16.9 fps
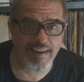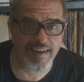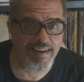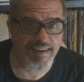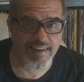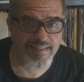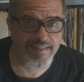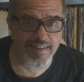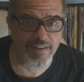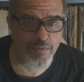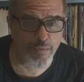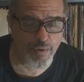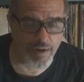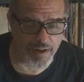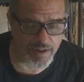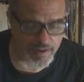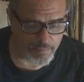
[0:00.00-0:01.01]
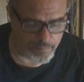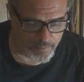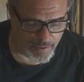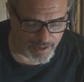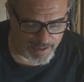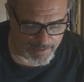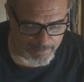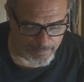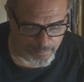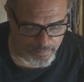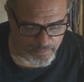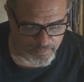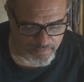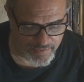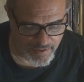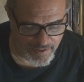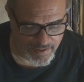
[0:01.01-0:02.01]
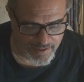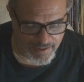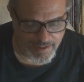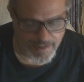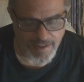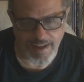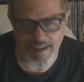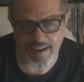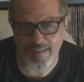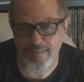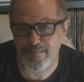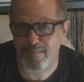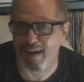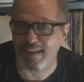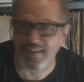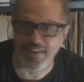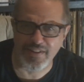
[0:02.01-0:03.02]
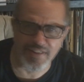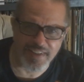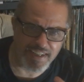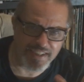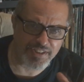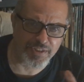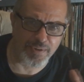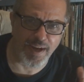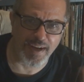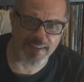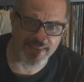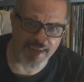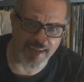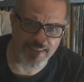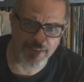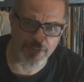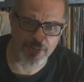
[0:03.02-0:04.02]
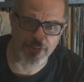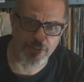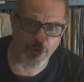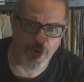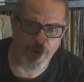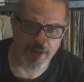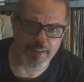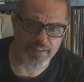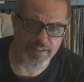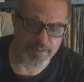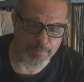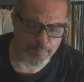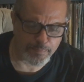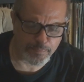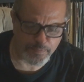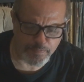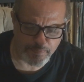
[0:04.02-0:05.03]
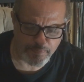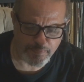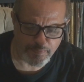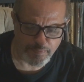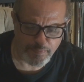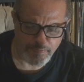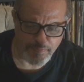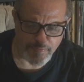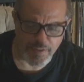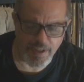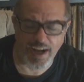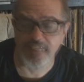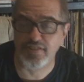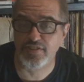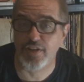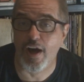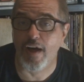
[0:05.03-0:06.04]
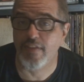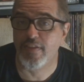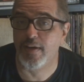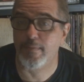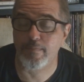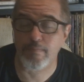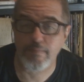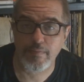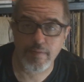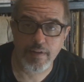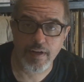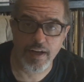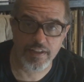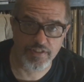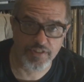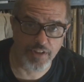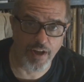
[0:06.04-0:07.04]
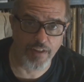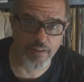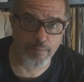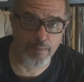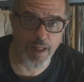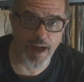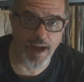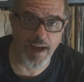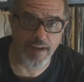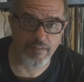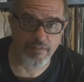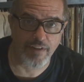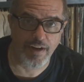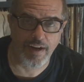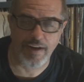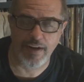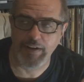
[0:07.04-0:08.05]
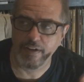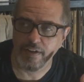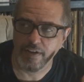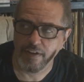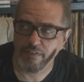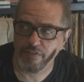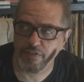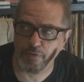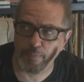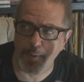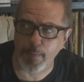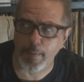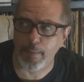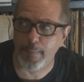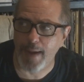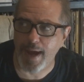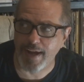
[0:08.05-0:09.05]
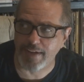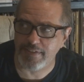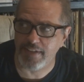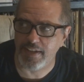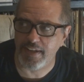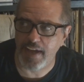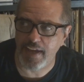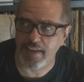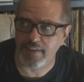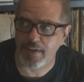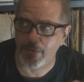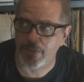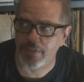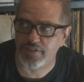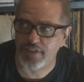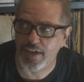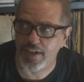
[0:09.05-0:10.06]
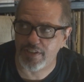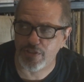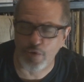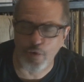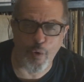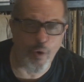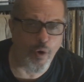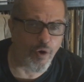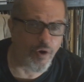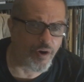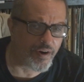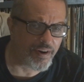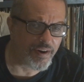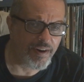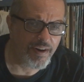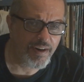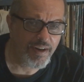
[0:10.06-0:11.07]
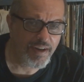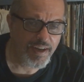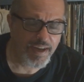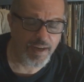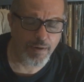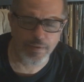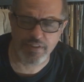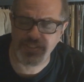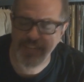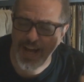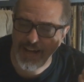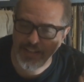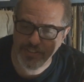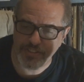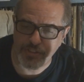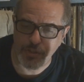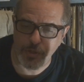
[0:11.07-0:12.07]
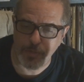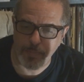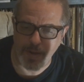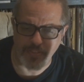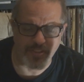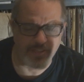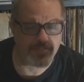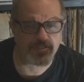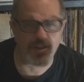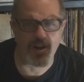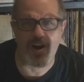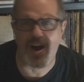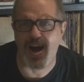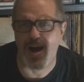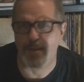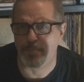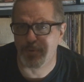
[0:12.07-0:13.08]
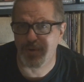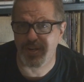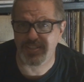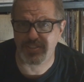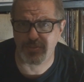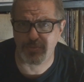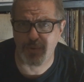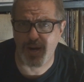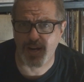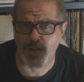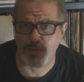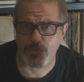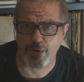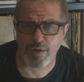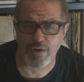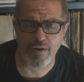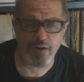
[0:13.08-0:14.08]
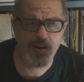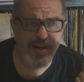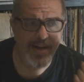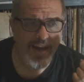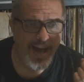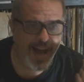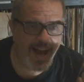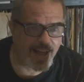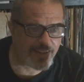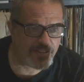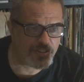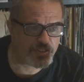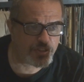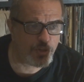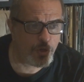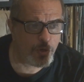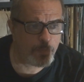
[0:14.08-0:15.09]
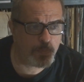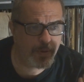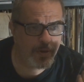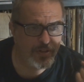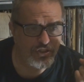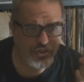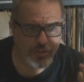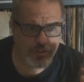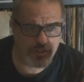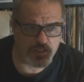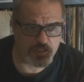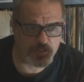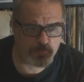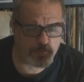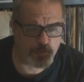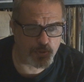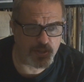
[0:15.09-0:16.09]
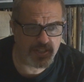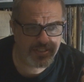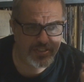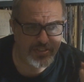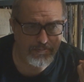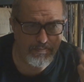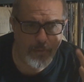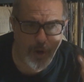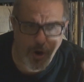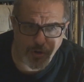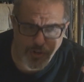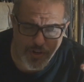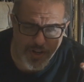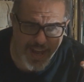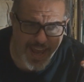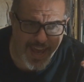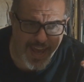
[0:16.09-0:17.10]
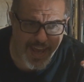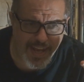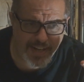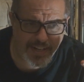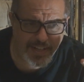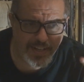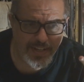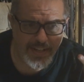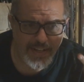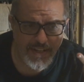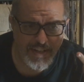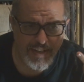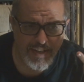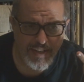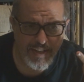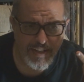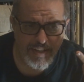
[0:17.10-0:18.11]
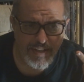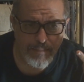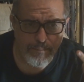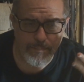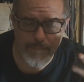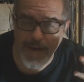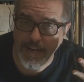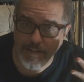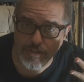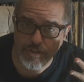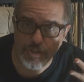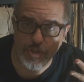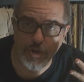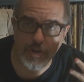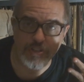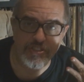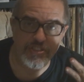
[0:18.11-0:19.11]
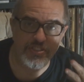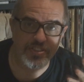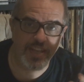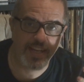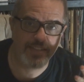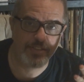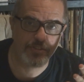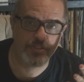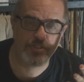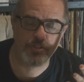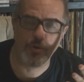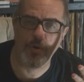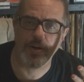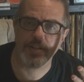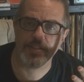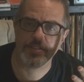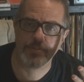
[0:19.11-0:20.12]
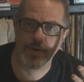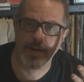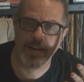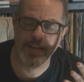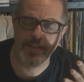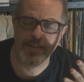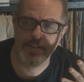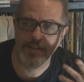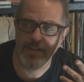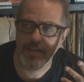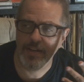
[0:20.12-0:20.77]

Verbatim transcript: And it didn't work. But my little history on Dangerous Toys I saw them. I saw them live. Uh, if you remember back in the day, there was a tour. It was Alice Cooper. I think it was called Operation Rock and Roll. Alice Cooper, Judas Priest, Motorhead, Metal Church, and Dangerous Toys, right?